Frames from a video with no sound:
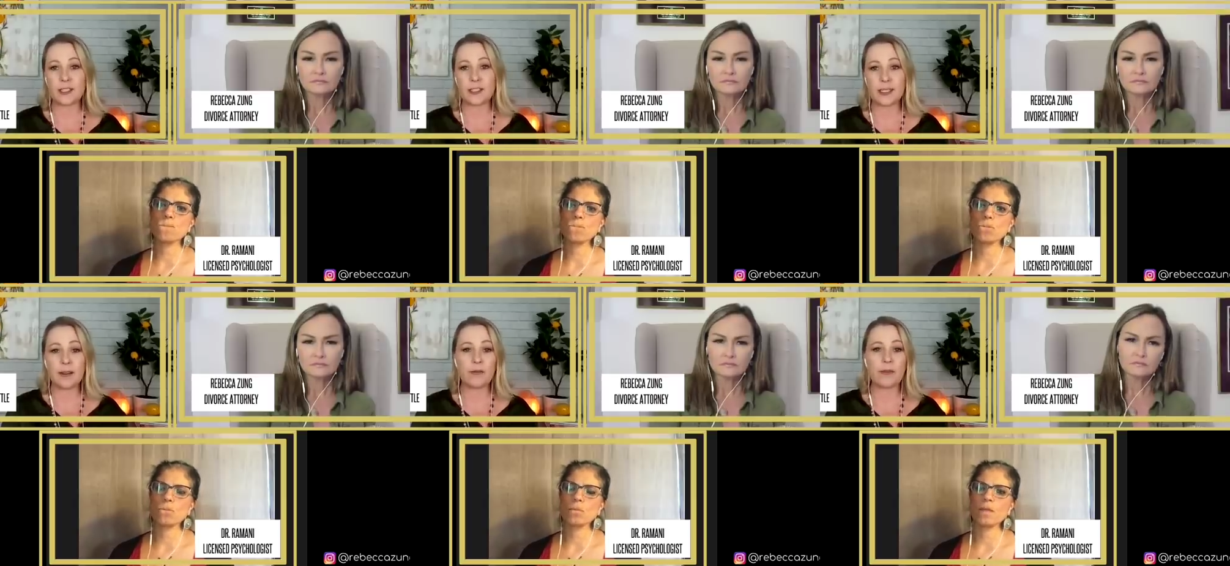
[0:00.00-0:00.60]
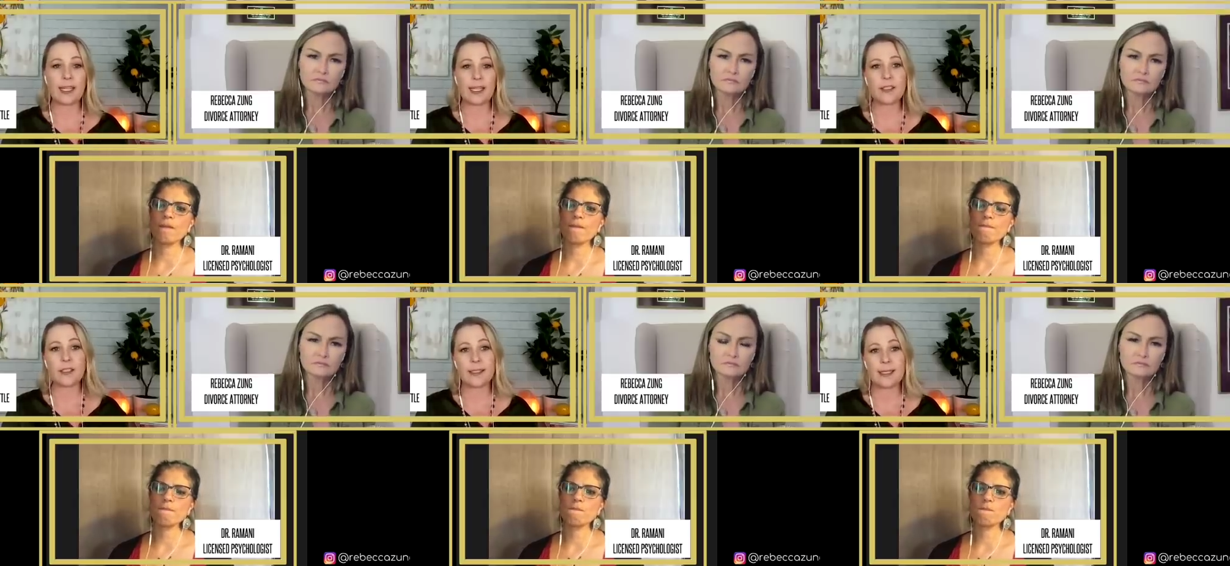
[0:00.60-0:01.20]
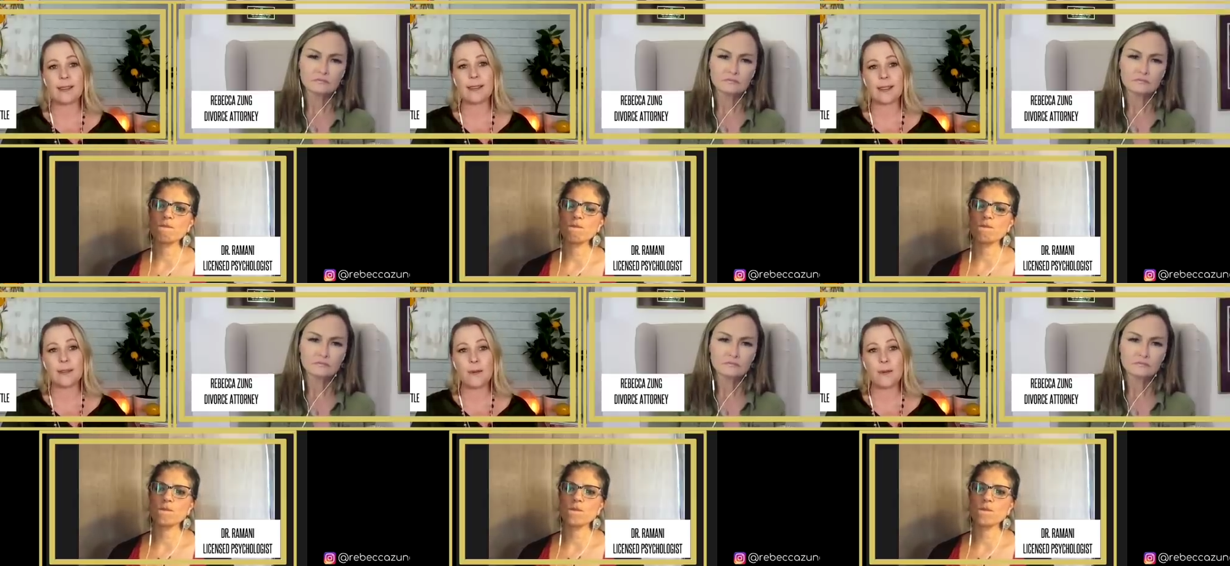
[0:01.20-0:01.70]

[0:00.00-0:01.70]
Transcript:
Speaker 1: yourself in your system